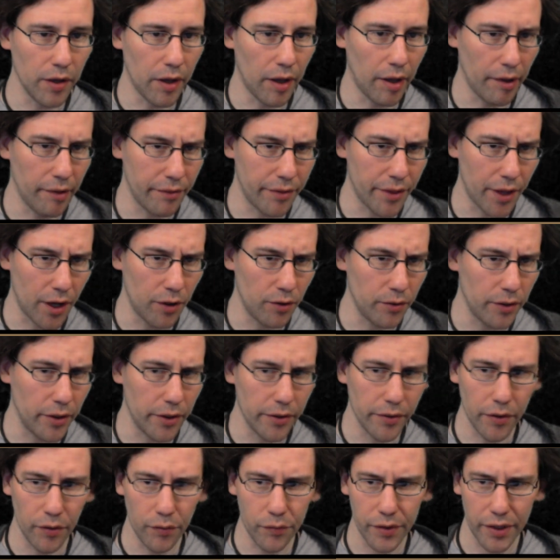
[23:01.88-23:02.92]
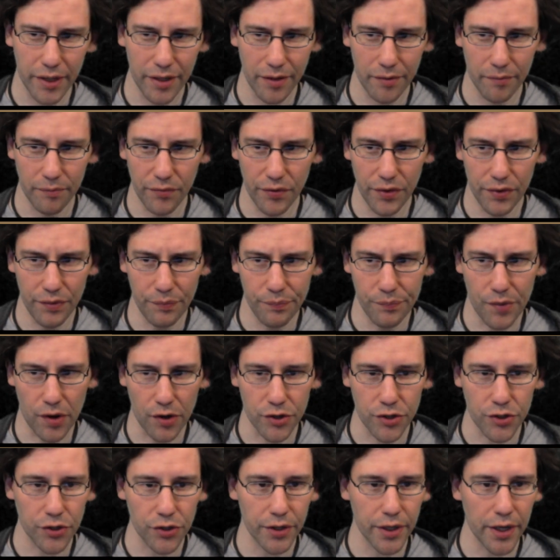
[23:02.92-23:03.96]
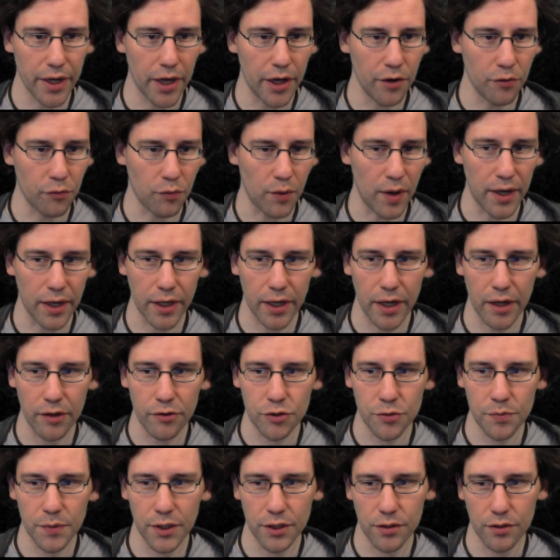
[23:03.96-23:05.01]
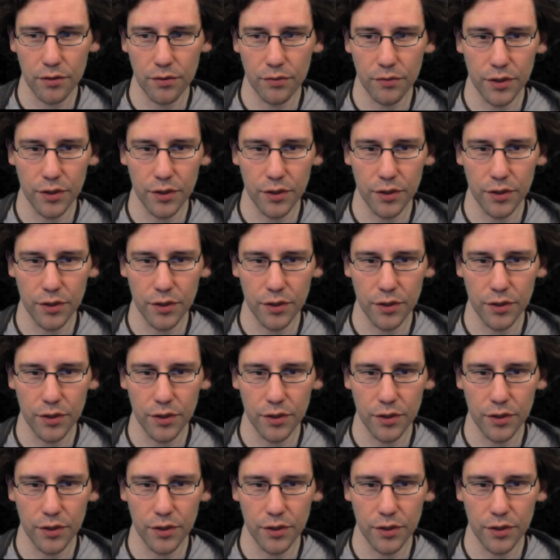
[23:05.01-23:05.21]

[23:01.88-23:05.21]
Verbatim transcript: uh, though only marginally ahead of Wedding Announcement,